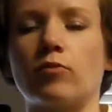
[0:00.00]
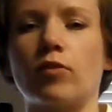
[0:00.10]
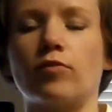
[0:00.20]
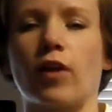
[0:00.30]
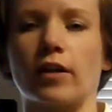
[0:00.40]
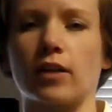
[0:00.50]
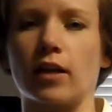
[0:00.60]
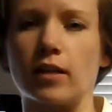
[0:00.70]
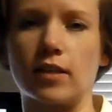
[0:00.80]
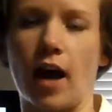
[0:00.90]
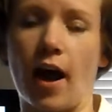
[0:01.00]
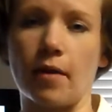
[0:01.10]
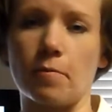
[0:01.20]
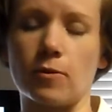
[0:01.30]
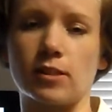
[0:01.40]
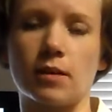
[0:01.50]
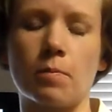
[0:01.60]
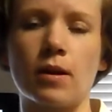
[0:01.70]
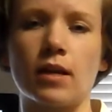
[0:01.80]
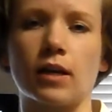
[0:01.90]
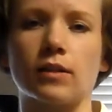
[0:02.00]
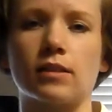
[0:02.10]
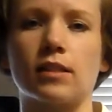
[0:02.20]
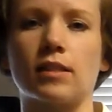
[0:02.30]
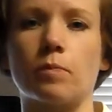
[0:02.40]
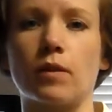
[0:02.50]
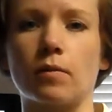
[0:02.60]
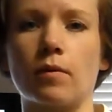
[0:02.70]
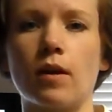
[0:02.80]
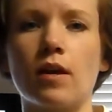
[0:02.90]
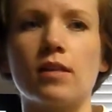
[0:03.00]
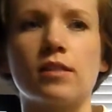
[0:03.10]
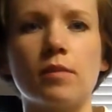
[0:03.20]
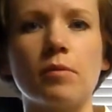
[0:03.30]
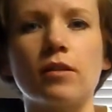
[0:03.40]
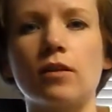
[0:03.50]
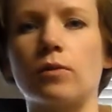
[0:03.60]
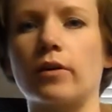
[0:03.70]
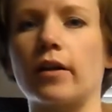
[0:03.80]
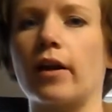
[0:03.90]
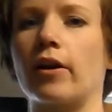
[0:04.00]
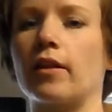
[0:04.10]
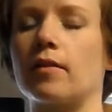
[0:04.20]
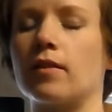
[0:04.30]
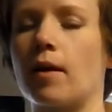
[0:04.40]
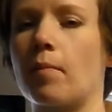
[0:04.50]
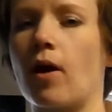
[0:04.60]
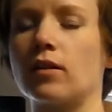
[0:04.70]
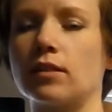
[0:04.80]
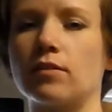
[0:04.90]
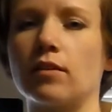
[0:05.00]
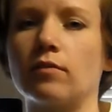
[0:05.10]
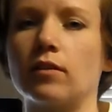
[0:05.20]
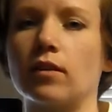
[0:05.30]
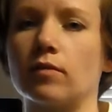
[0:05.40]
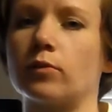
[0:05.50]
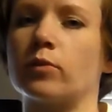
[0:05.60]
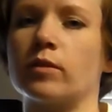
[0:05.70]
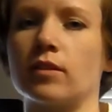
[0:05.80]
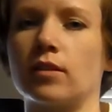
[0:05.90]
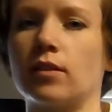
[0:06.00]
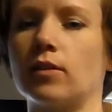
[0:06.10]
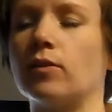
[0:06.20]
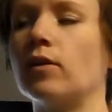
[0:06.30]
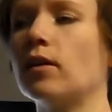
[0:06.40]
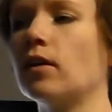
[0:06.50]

reflect on a time when somebody else did something seemingly ordinary that positively influenced you.